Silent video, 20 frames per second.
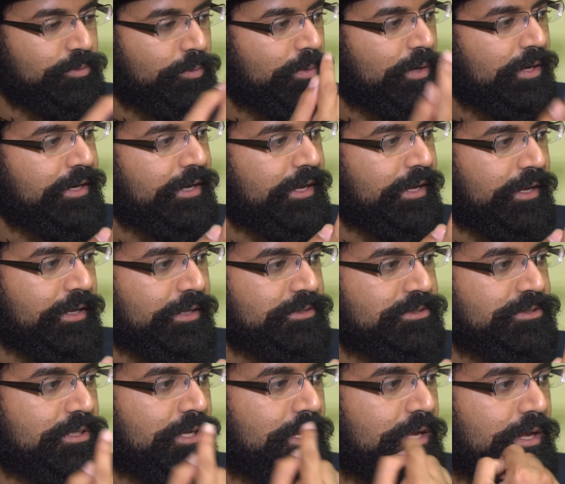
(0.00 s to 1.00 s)
One
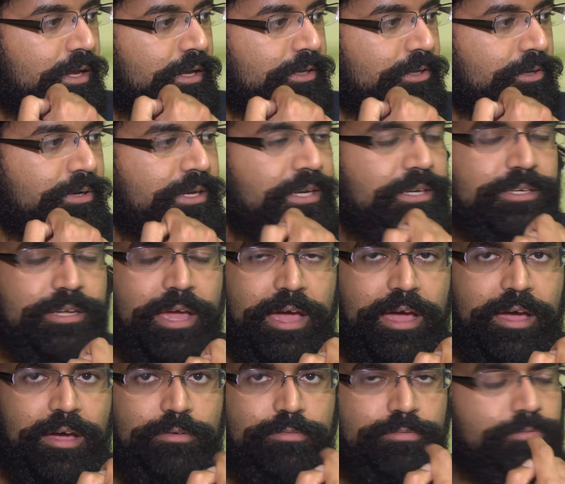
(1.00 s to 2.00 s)
is you need to
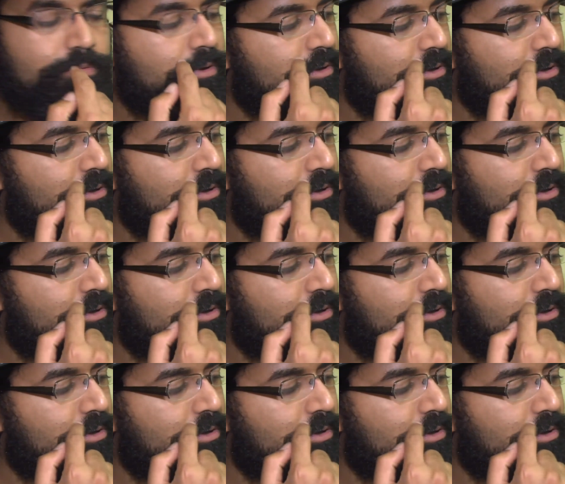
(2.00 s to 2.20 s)
have